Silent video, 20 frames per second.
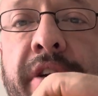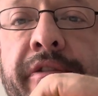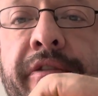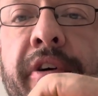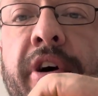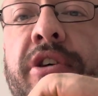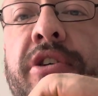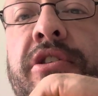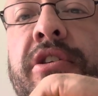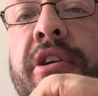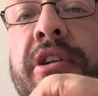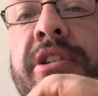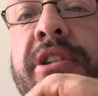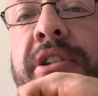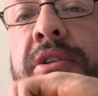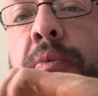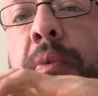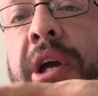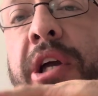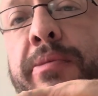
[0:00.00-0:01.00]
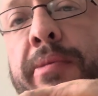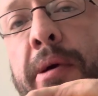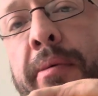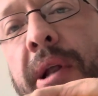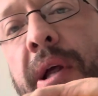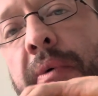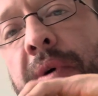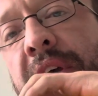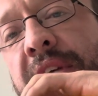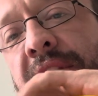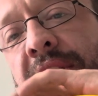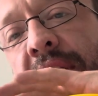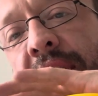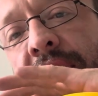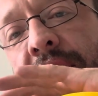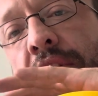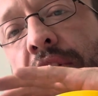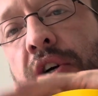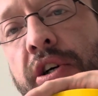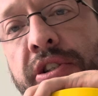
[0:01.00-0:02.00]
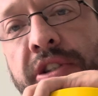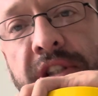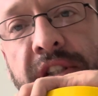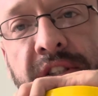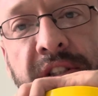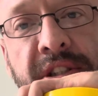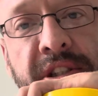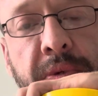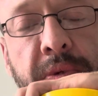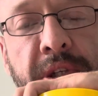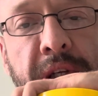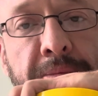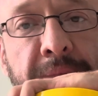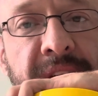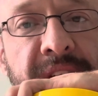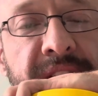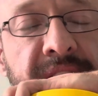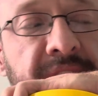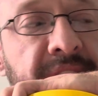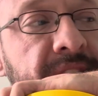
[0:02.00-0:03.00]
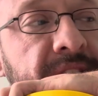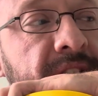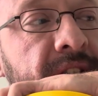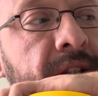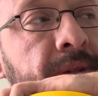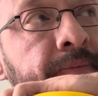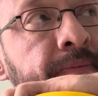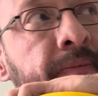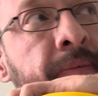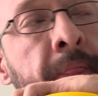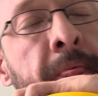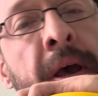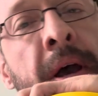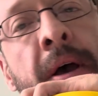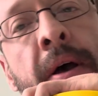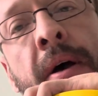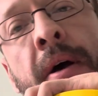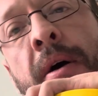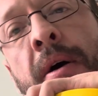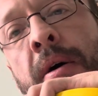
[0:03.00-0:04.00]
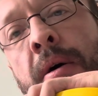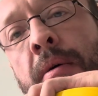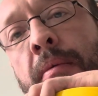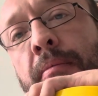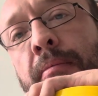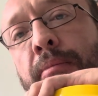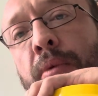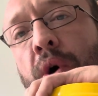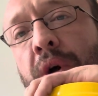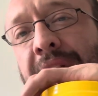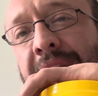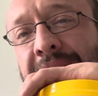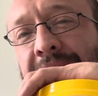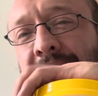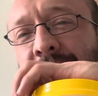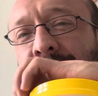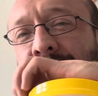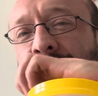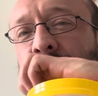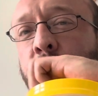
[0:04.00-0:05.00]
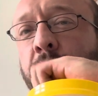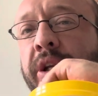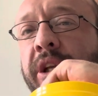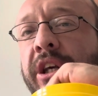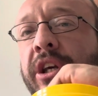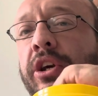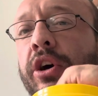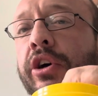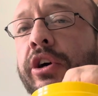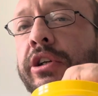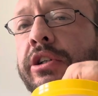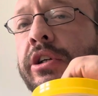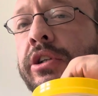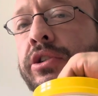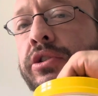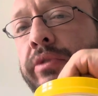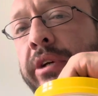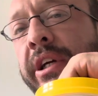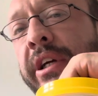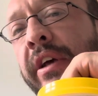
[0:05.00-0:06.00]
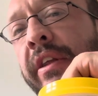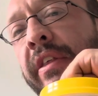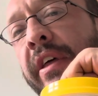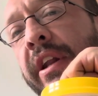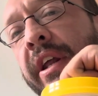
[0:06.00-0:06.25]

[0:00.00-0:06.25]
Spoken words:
first and still weirds people out, is the consistency when you mix it. It's more like a liquidy yogurt drink than